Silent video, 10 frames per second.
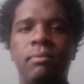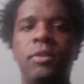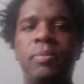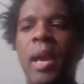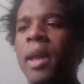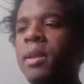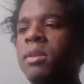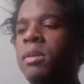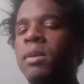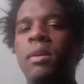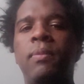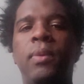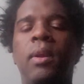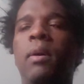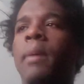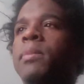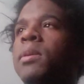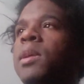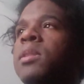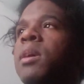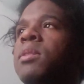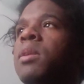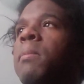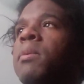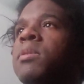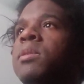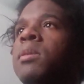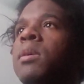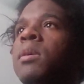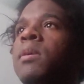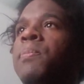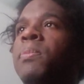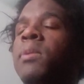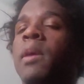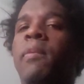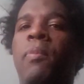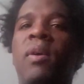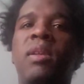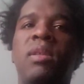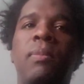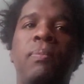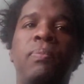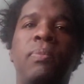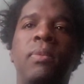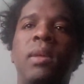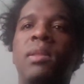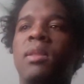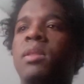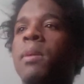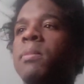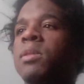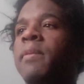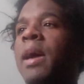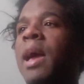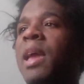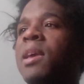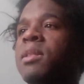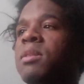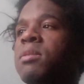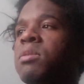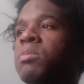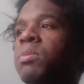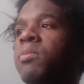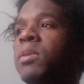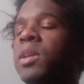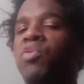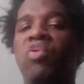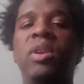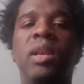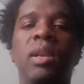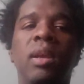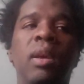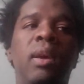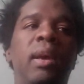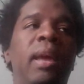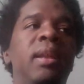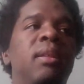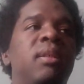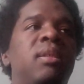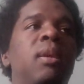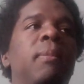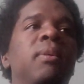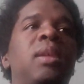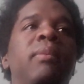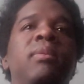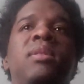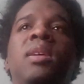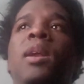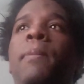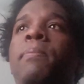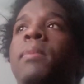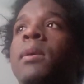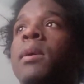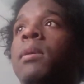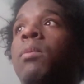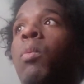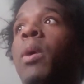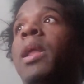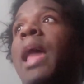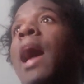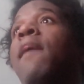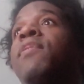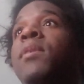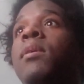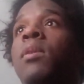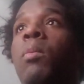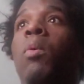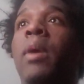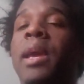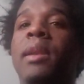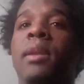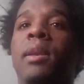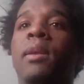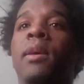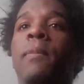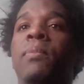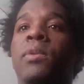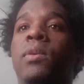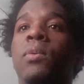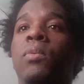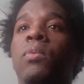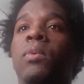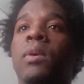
To be honest. These are symbols of oppression. These are symbols of how our ancestors were really treated. And these are symbols that were set up well after the war ended to